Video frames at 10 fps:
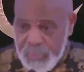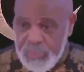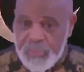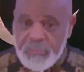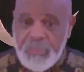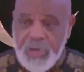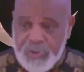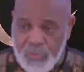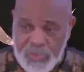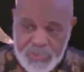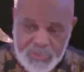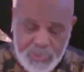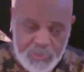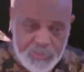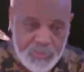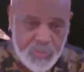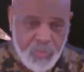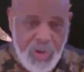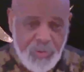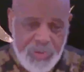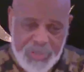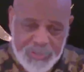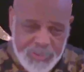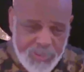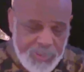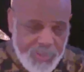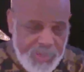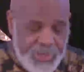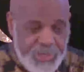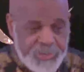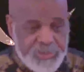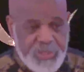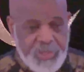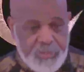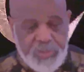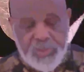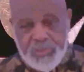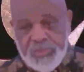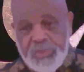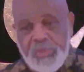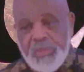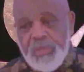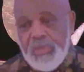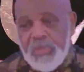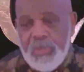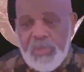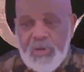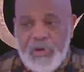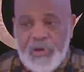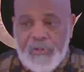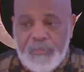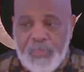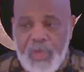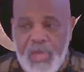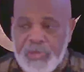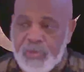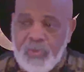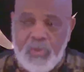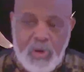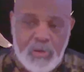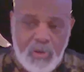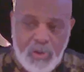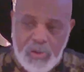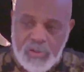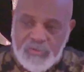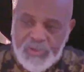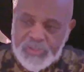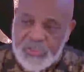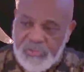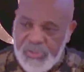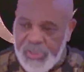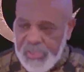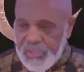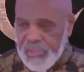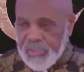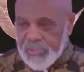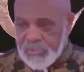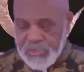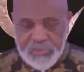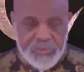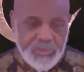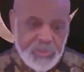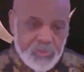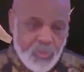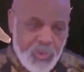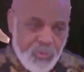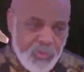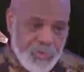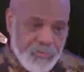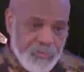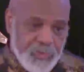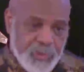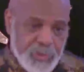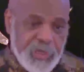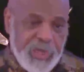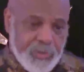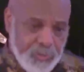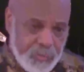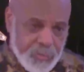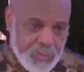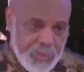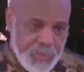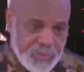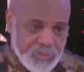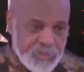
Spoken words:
moderation. So why would I say that? I'd say that because I know all of us have had instances where we've encountered things